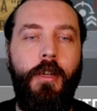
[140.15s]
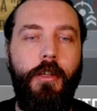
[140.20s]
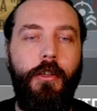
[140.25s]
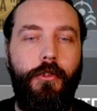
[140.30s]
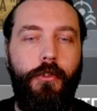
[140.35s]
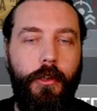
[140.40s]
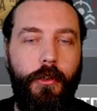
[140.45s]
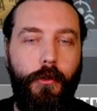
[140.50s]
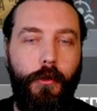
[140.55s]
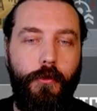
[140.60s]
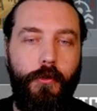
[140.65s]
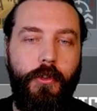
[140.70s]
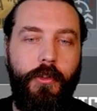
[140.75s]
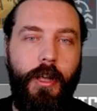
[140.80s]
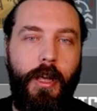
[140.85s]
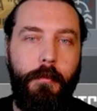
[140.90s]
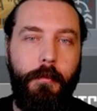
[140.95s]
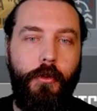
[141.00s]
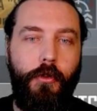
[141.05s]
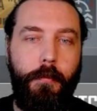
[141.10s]
600
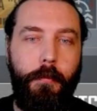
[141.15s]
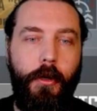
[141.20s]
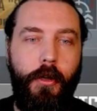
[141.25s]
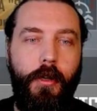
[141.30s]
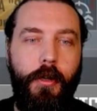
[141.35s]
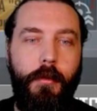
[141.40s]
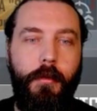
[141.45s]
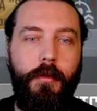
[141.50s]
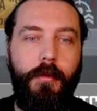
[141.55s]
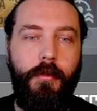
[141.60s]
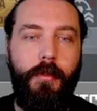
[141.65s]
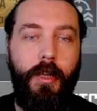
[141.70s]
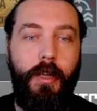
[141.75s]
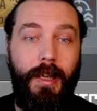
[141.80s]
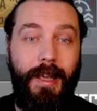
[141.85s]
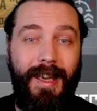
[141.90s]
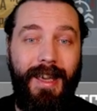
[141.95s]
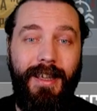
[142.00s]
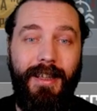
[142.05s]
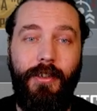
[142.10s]
damage per
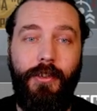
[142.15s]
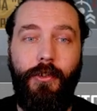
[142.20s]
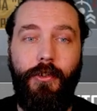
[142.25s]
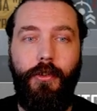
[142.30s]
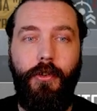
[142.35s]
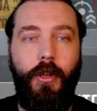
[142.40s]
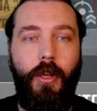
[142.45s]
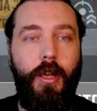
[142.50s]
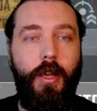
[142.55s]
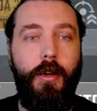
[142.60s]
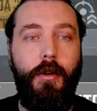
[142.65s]
hit